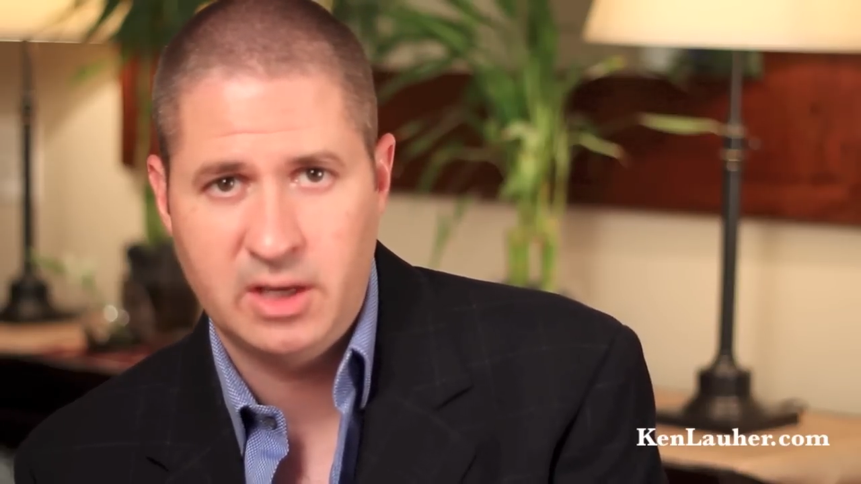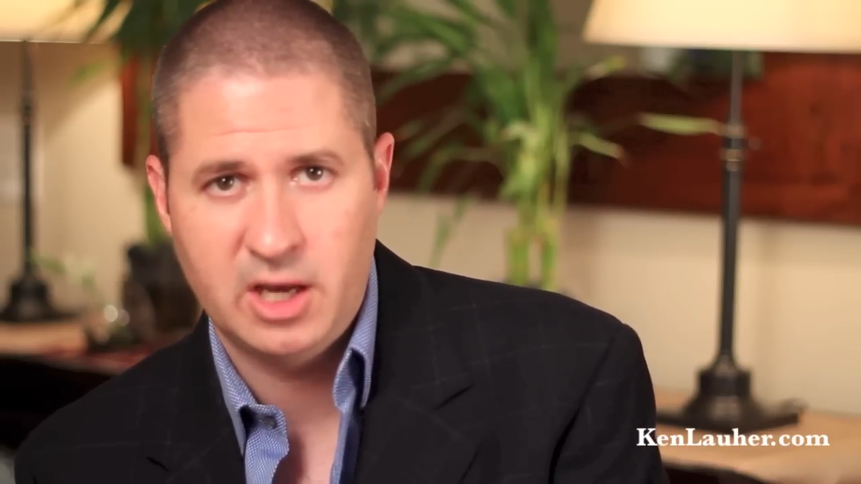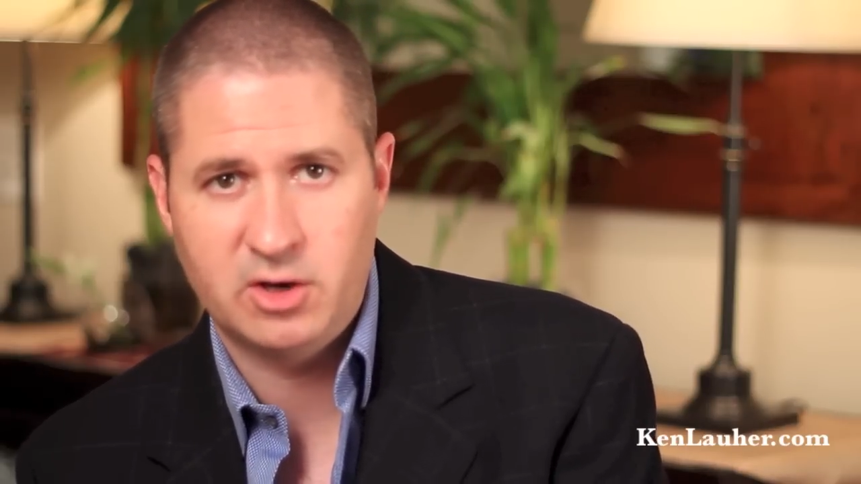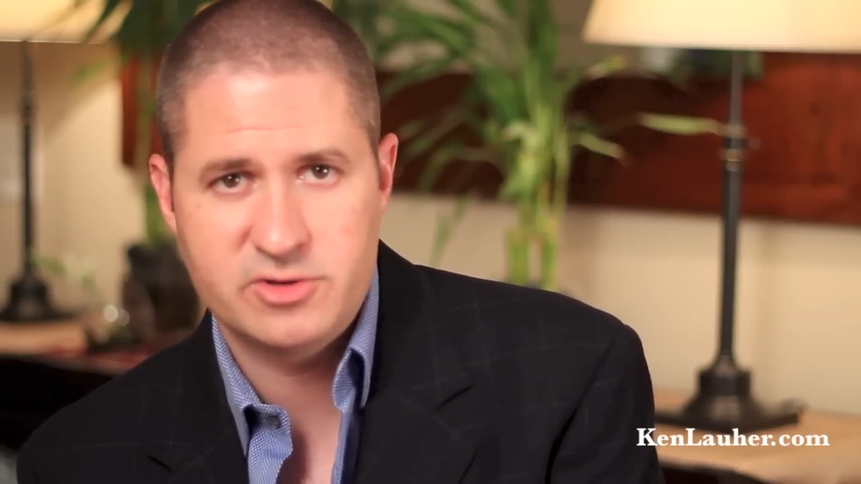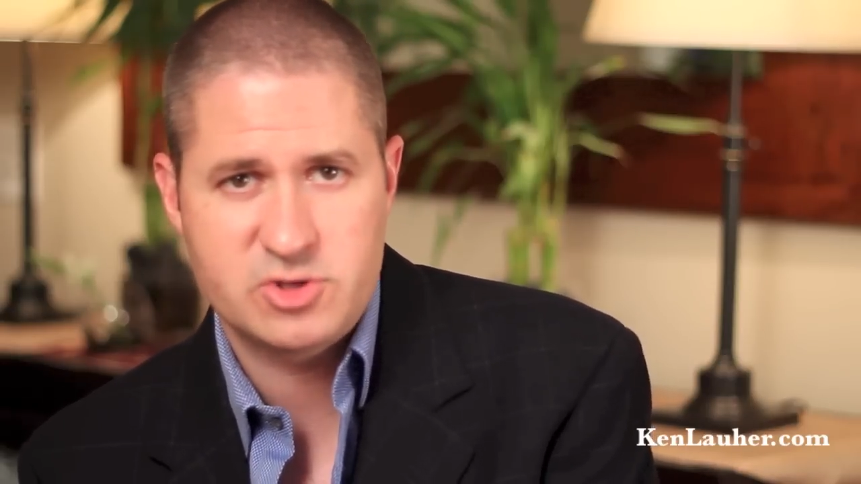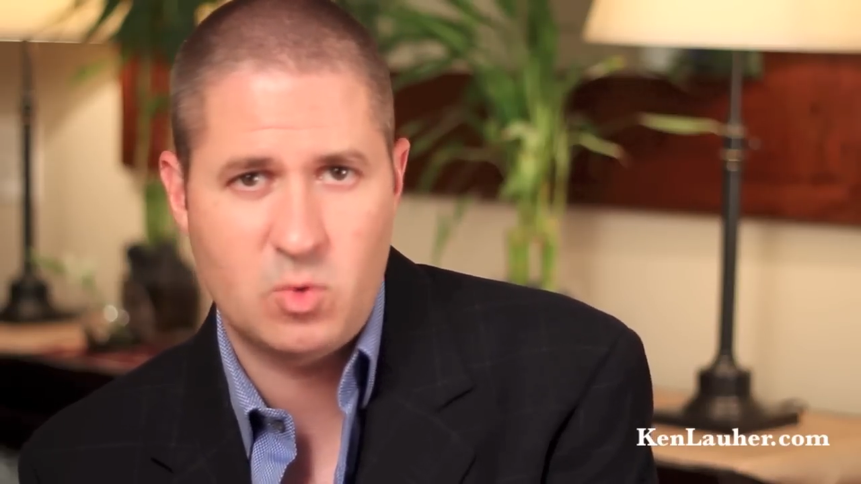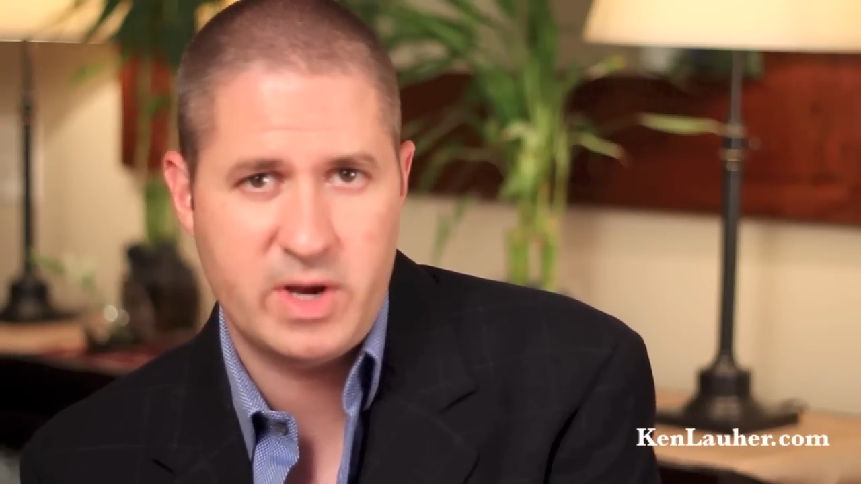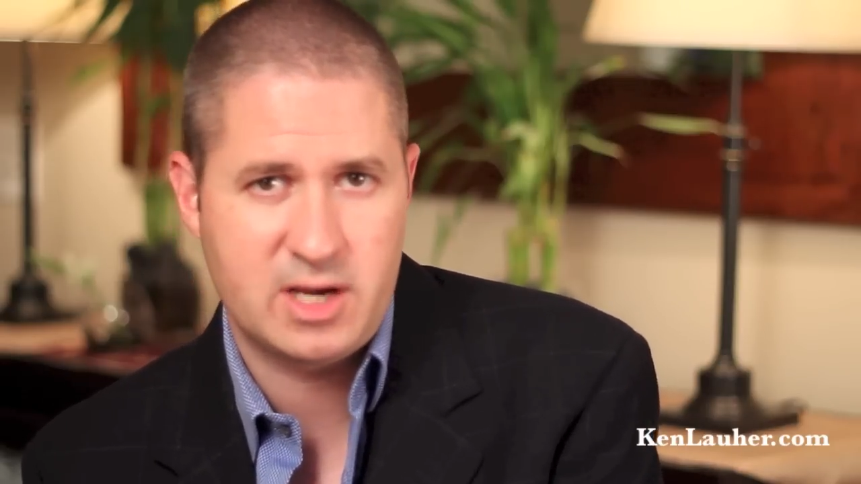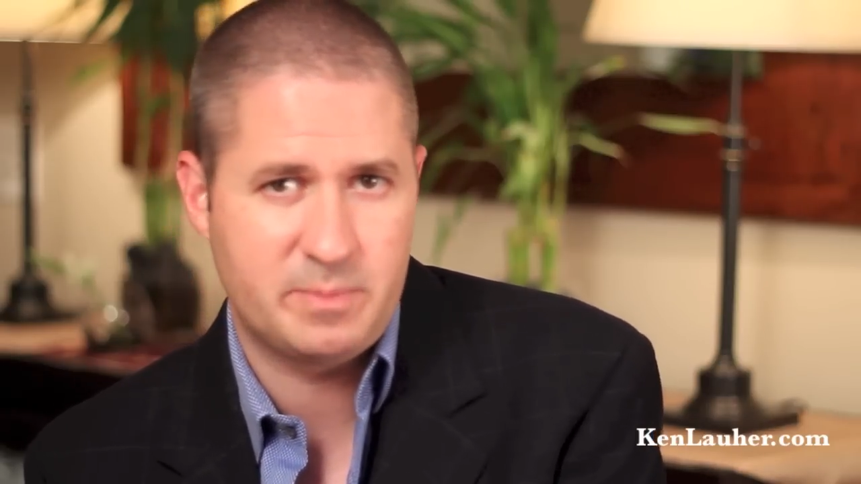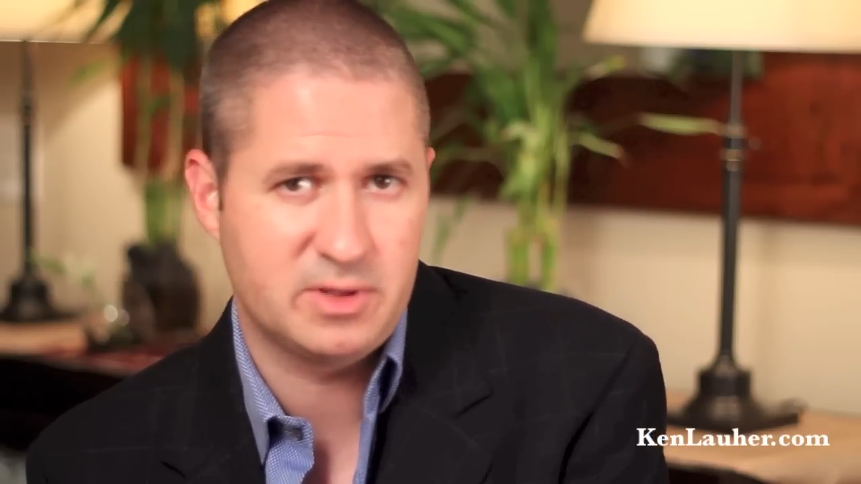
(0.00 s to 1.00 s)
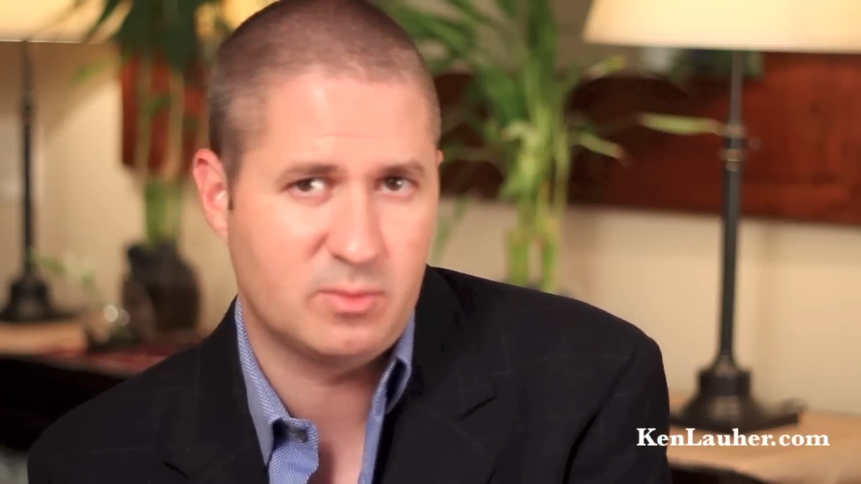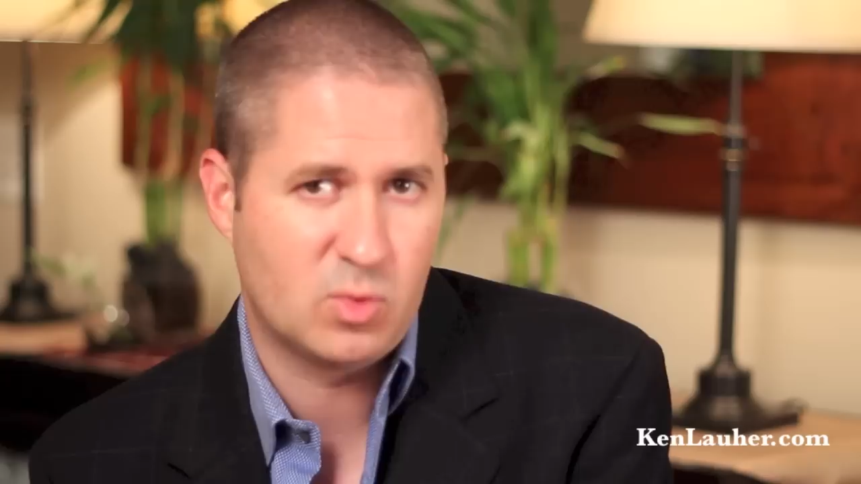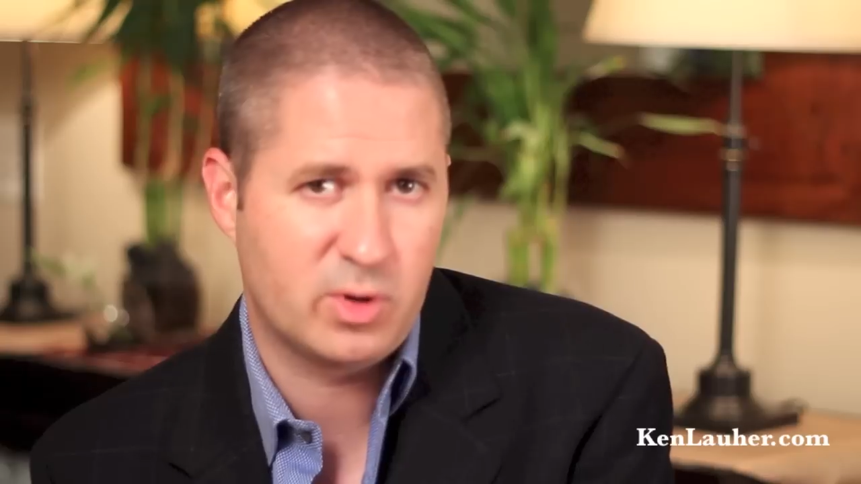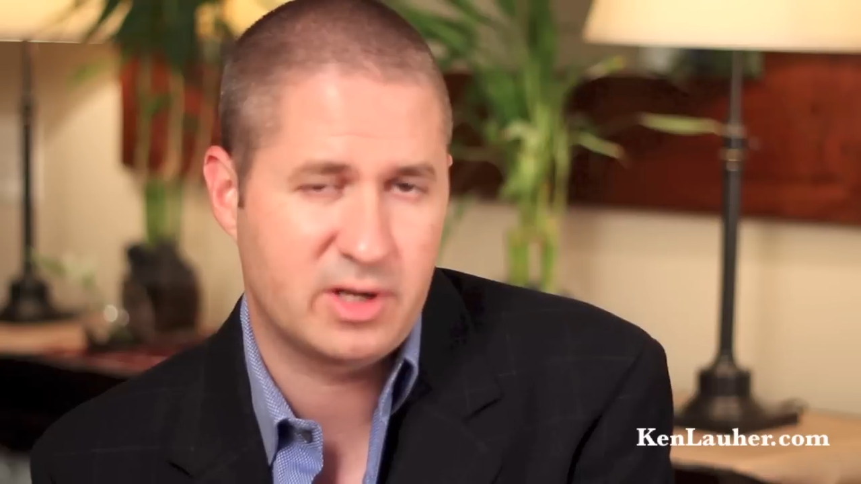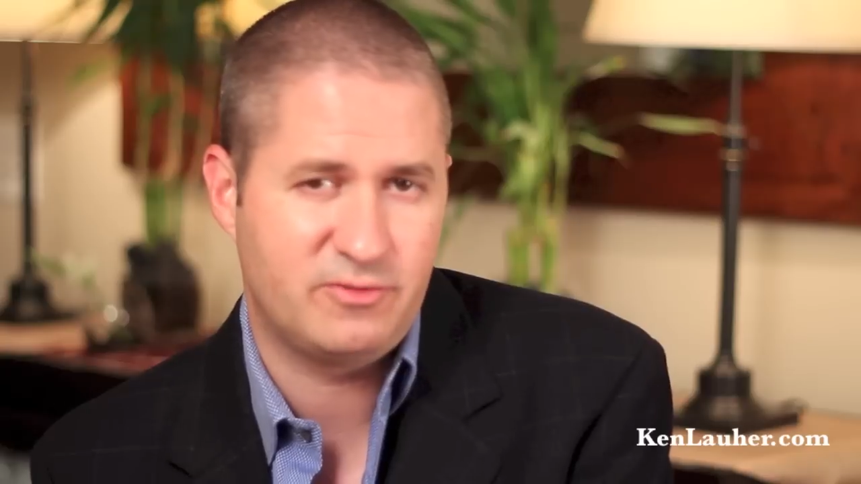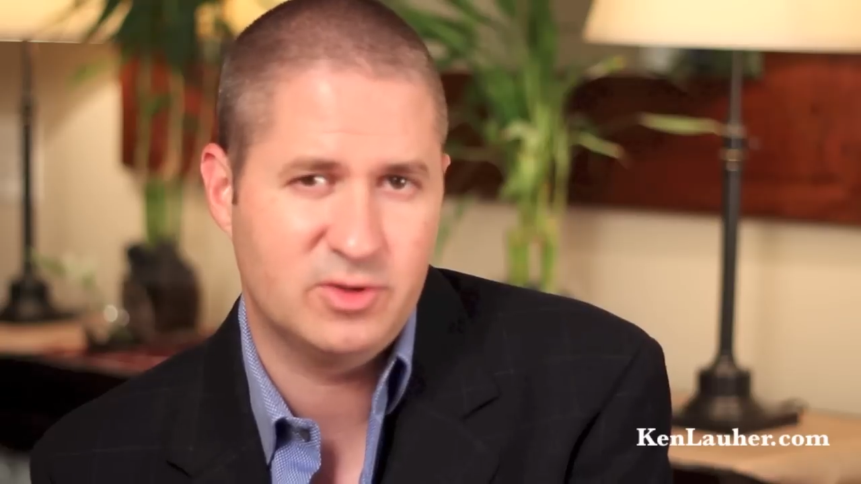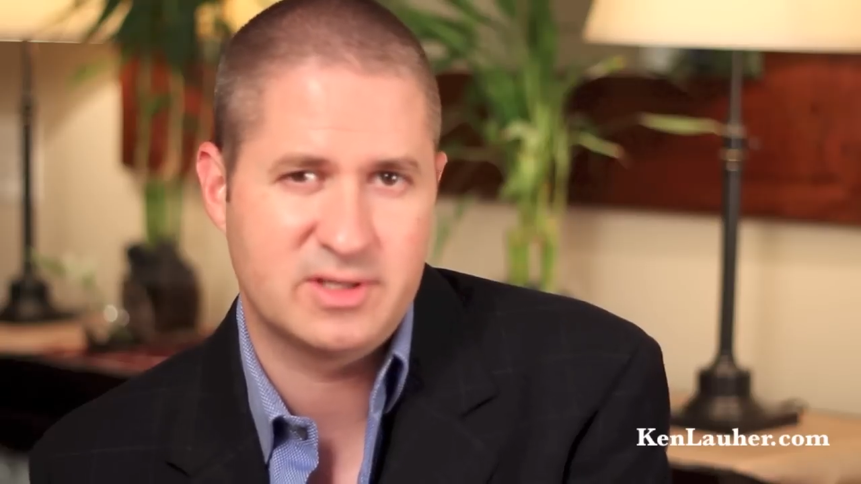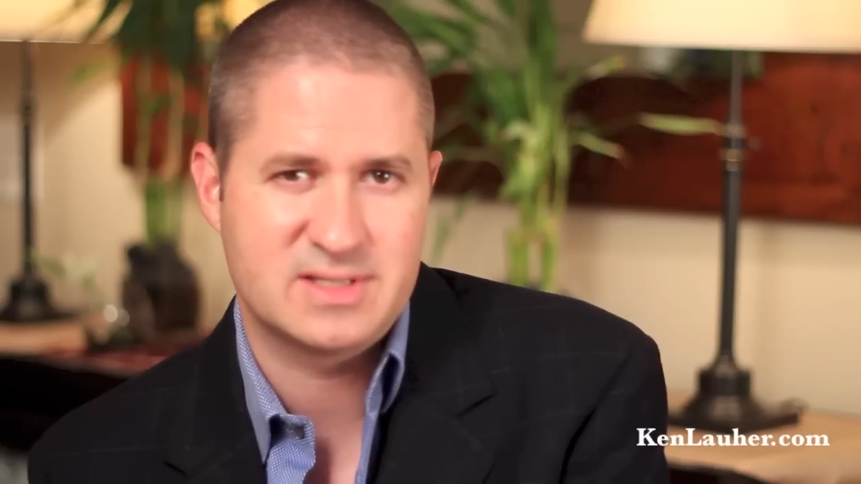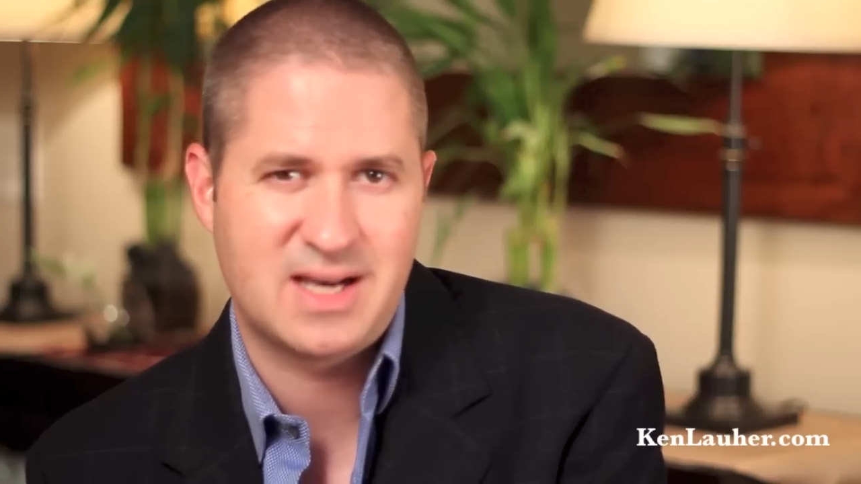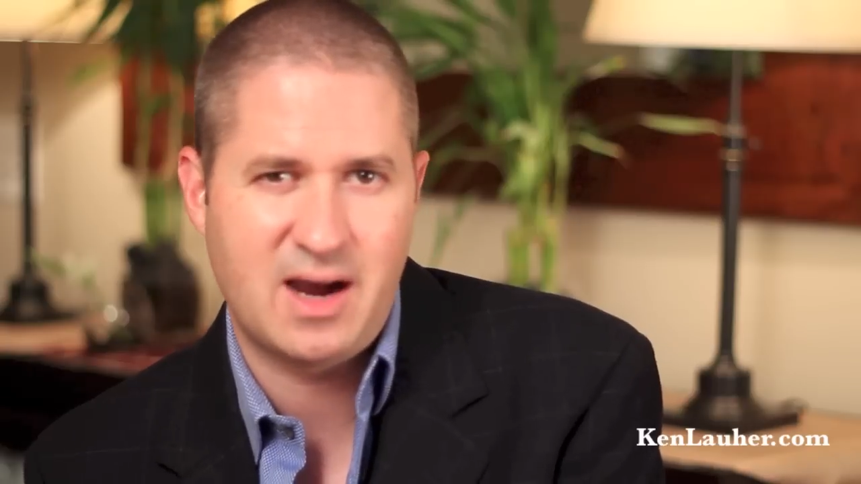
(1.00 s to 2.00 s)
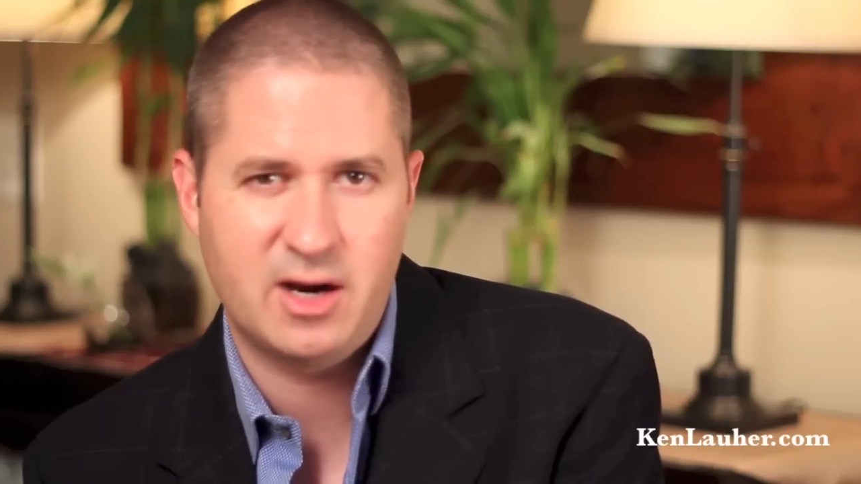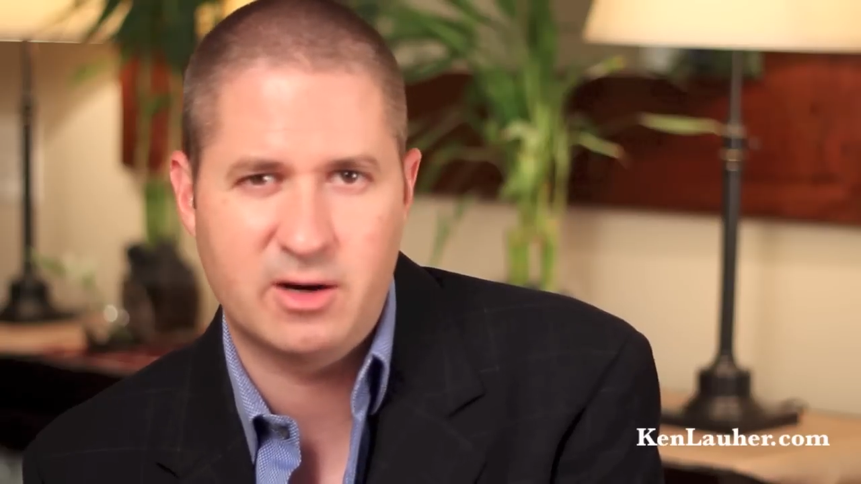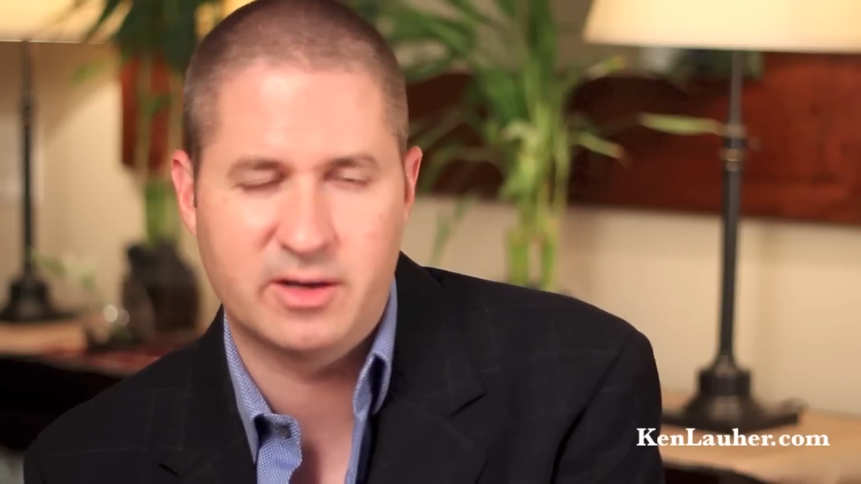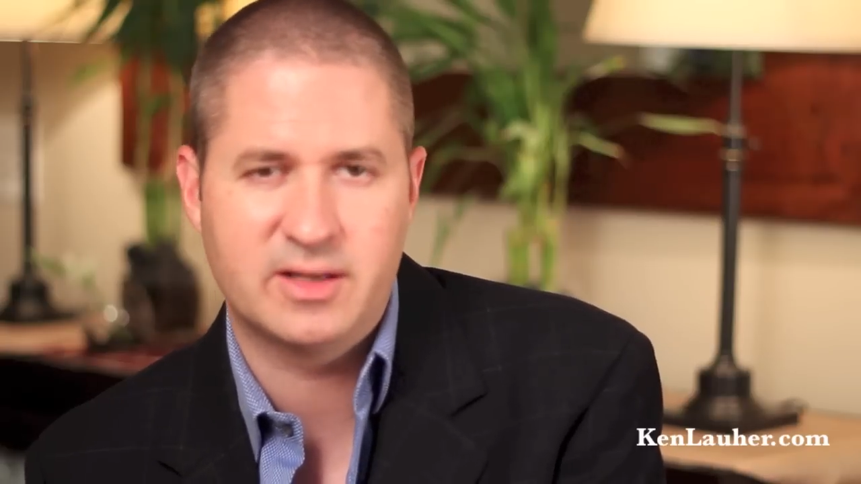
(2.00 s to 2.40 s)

and also wake up in the morning feeling tired